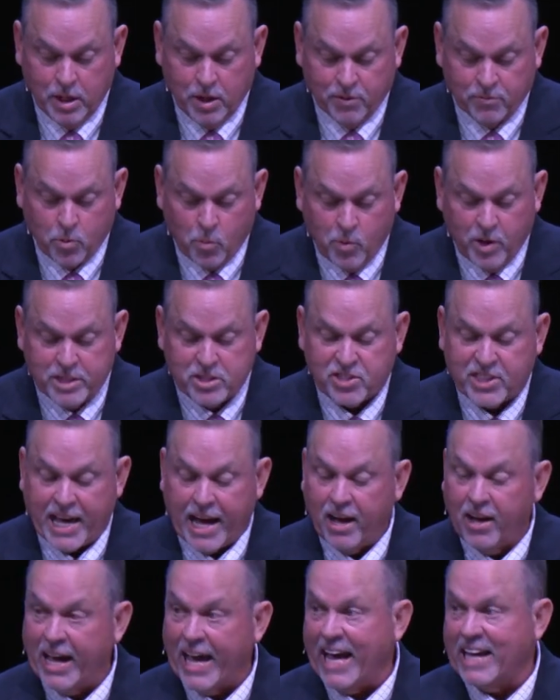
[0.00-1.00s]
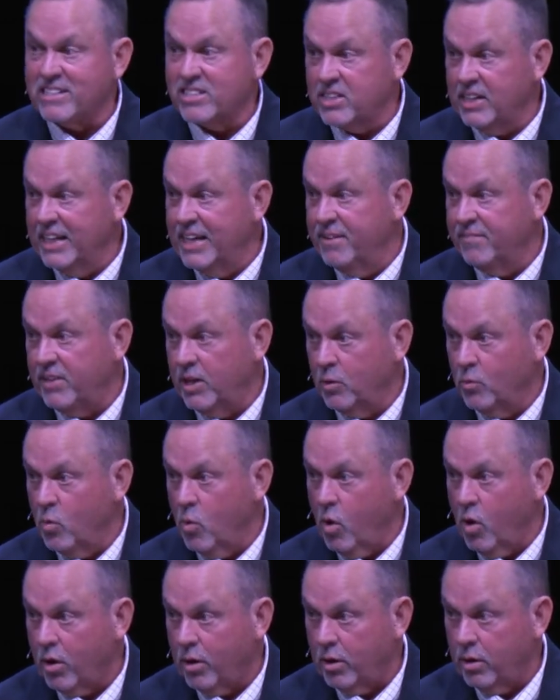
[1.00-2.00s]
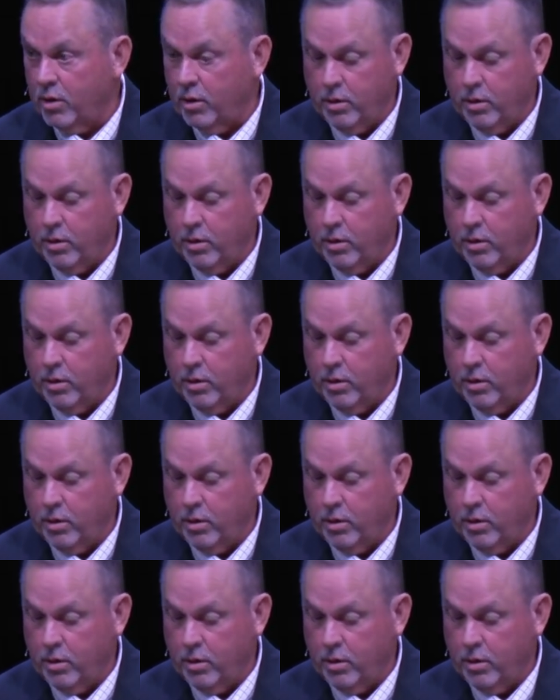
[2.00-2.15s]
From whence thou hast living water?